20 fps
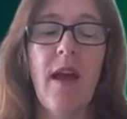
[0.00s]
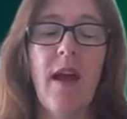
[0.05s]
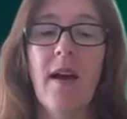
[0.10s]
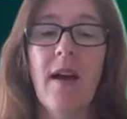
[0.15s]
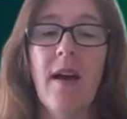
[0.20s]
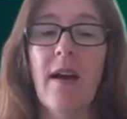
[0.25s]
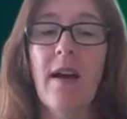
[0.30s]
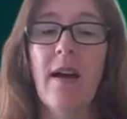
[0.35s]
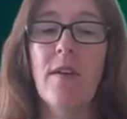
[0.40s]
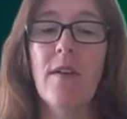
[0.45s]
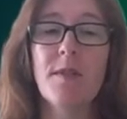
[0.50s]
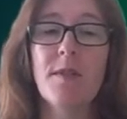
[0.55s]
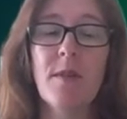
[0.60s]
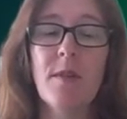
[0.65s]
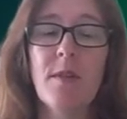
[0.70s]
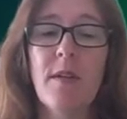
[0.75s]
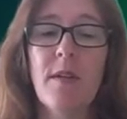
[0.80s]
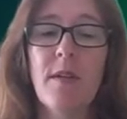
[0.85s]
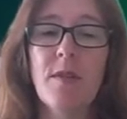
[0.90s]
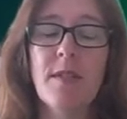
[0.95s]
And
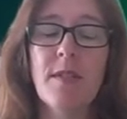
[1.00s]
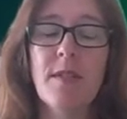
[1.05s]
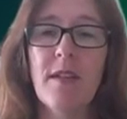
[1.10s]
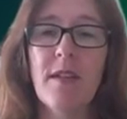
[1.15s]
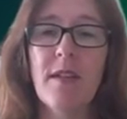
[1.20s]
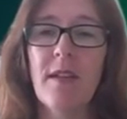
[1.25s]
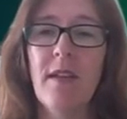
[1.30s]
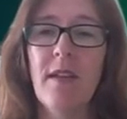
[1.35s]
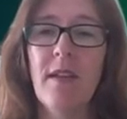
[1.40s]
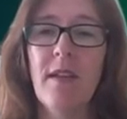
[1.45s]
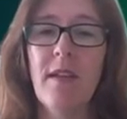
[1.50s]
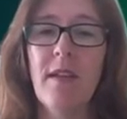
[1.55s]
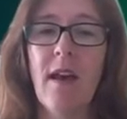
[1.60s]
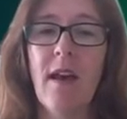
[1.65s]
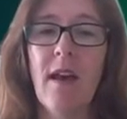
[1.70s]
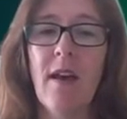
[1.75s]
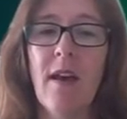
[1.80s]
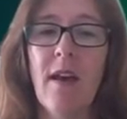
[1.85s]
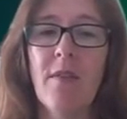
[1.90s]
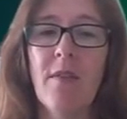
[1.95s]
also,
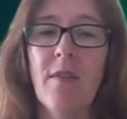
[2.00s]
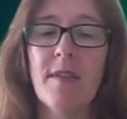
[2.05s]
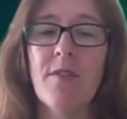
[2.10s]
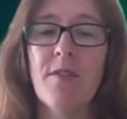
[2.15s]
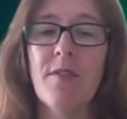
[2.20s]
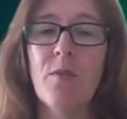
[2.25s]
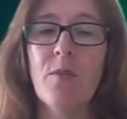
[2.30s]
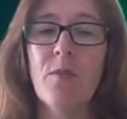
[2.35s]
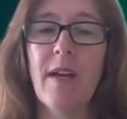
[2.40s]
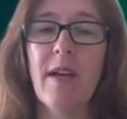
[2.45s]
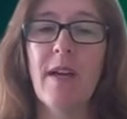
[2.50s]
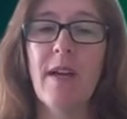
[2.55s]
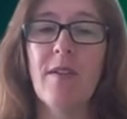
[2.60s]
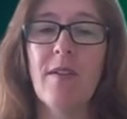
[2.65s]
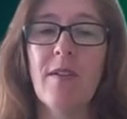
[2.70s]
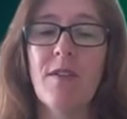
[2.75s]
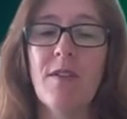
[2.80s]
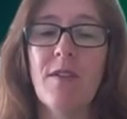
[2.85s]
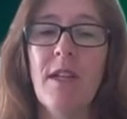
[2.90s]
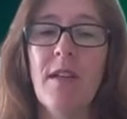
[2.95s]
interestingly, the Central
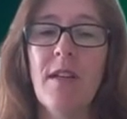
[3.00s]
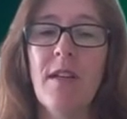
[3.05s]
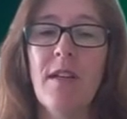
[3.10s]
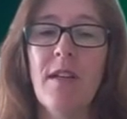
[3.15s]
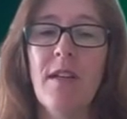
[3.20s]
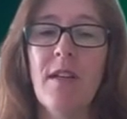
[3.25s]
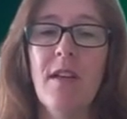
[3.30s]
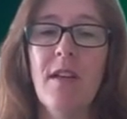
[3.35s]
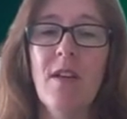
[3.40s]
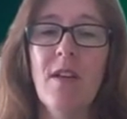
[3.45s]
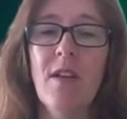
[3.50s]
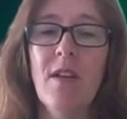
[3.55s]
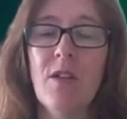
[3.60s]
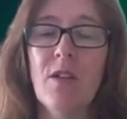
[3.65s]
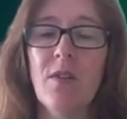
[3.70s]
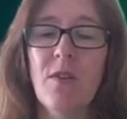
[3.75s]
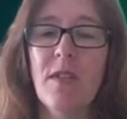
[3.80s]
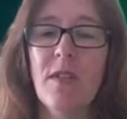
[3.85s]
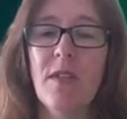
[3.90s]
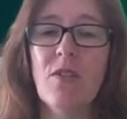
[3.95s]
Bank of Chile
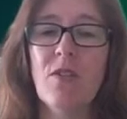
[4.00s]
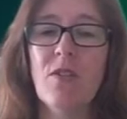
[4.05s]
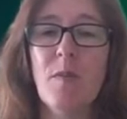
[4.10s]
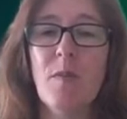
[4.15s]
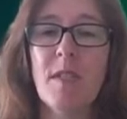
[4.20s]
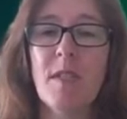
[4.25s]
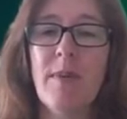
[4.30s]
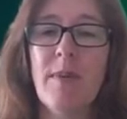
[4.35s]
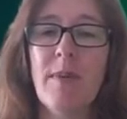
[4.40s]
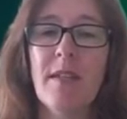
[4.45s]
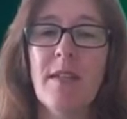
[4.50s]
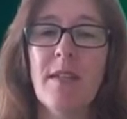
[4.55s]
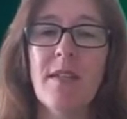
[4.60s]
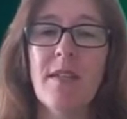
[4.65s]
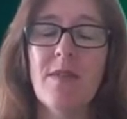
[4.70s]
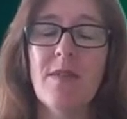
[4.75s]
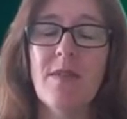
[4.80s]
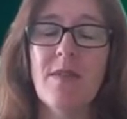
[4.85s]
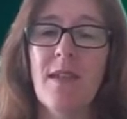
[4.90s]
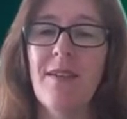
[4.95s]
showed these two
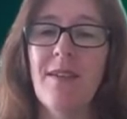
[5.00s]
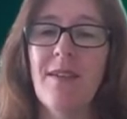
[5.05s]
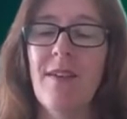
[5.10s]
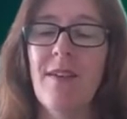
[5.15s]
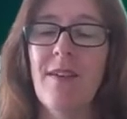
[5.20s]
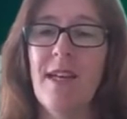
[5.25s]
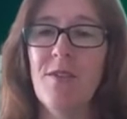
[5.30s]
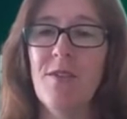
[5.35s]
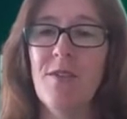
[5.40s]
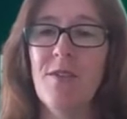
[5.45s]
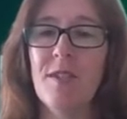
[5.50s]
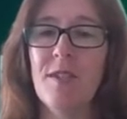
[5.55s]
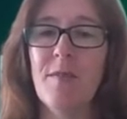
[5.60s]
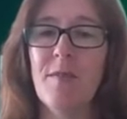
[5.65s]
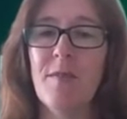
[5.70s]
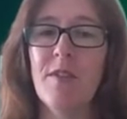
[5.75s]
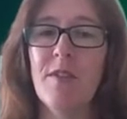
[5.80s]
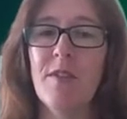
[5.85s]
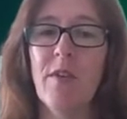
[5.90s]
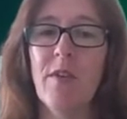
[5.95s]
perspectives in a financial
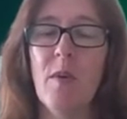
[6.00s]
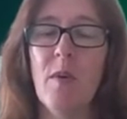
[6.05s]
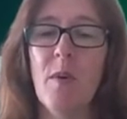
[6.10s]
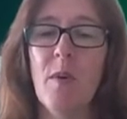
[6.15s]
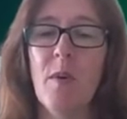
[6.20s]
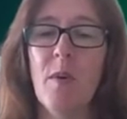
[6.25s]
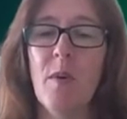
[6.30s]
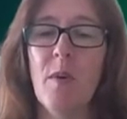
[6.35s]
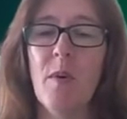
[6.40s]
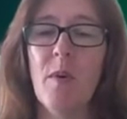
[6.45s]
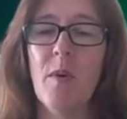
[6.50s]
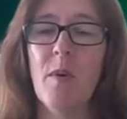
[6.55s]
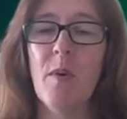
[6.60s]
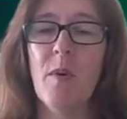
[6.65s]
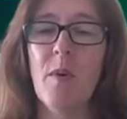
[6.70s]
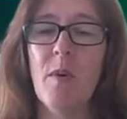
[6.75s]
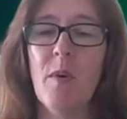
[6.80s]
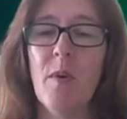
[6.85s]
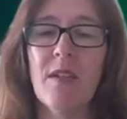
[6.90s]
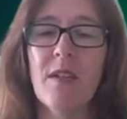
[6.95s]
stability report in
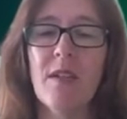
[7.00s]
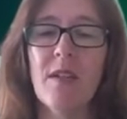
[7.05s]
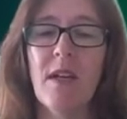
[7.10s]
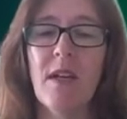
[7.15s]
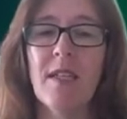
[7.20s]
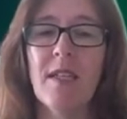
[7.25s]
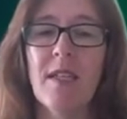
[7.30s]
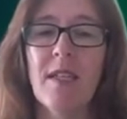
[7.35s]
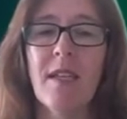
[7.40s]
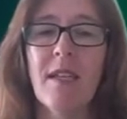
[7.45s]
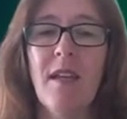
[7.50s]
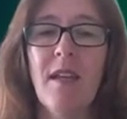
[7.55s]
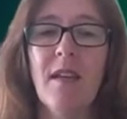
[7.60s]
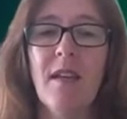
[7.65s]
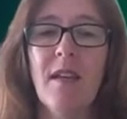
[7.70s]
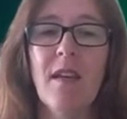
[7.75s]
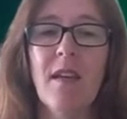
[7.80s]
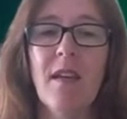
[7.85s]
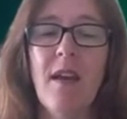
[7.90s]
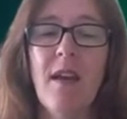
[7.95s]

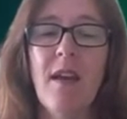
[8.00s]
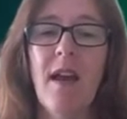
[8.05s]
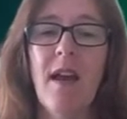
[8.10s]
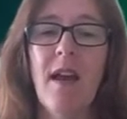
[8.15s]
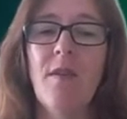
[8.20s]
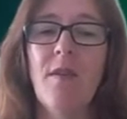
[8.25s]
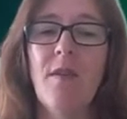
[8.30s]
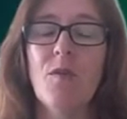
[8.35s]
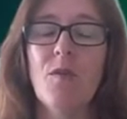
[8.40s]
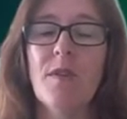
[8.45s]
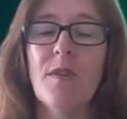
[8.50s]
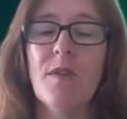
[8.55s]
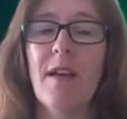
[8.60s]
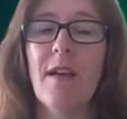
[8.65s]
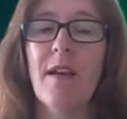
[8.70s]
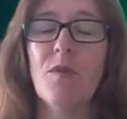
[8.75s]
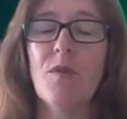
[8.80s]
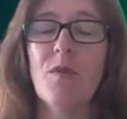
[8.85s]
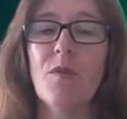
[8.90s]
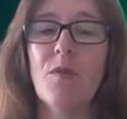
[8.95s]
2019,
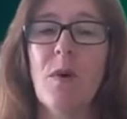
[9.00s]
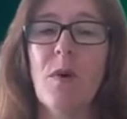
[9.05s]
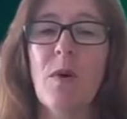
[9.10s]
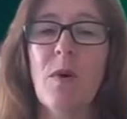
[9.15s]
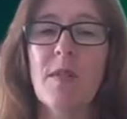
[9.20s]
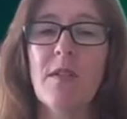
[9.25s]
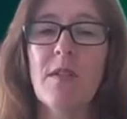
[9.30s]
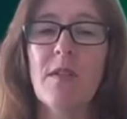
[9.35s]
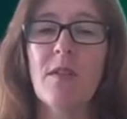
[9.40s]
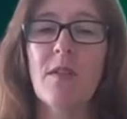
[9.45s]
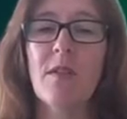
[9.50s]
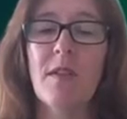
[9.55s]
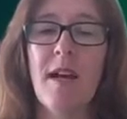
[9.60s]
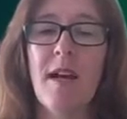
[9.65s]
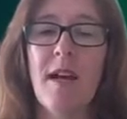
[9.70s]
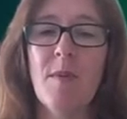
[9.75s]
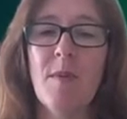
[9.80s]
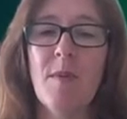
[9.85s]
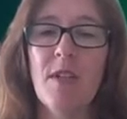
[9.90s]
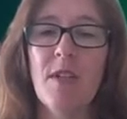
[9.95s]
which was focusing on
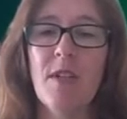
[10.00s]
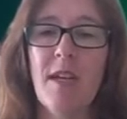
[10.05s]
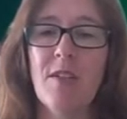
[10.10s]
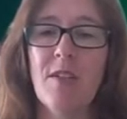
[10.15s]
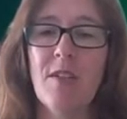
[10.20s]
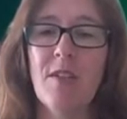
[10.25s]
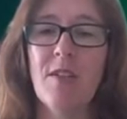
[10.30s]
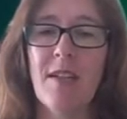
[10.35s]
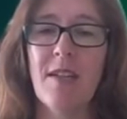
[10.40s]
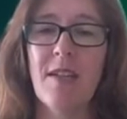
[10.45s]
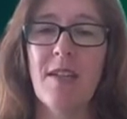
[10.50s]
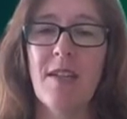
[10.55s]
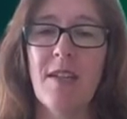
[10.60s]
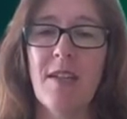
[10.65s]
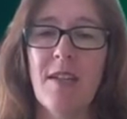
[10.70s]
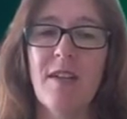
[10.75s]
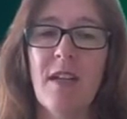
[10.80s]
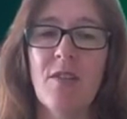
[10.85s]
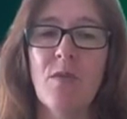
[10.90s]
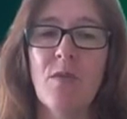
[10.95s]
climate change as a
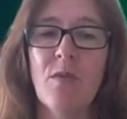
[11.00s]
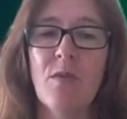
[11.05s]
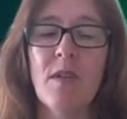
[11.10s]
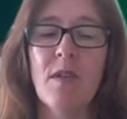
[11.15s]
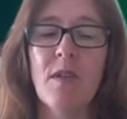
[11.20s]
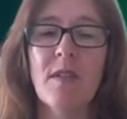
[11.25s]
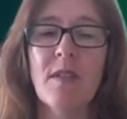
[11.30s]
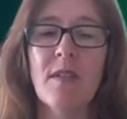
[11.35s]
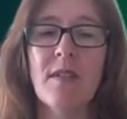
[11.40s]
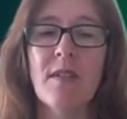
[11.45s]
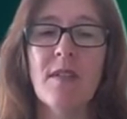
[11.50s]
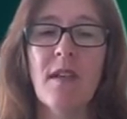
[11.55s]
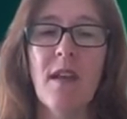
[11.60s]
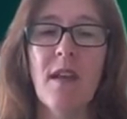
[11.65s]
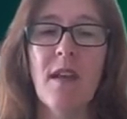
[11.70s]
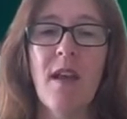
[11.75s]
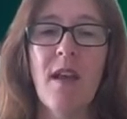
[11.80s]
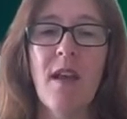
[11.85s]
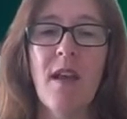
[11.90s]
financial risk.